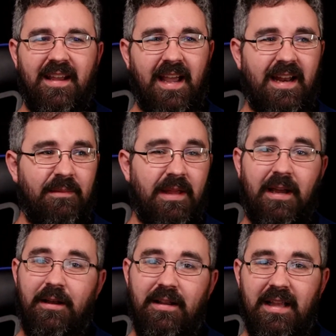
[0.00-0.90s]
And I'm
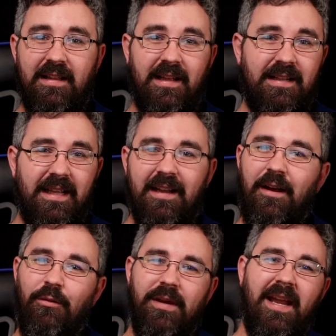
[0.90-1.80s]
like, click, click, click.
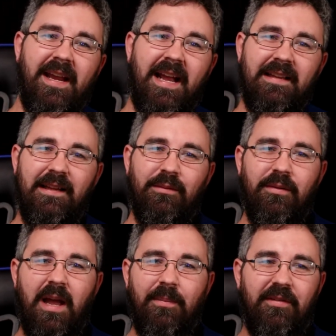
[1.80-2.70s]
Oh yeah, I got these
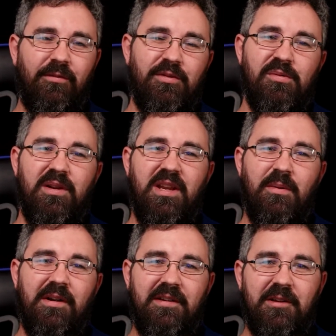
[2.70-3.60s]
three options. Which one do you
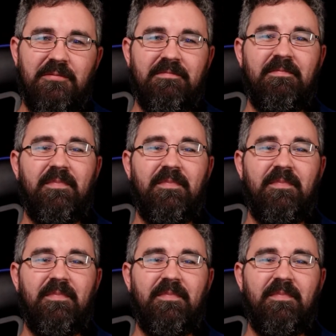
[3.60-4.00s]
want to do?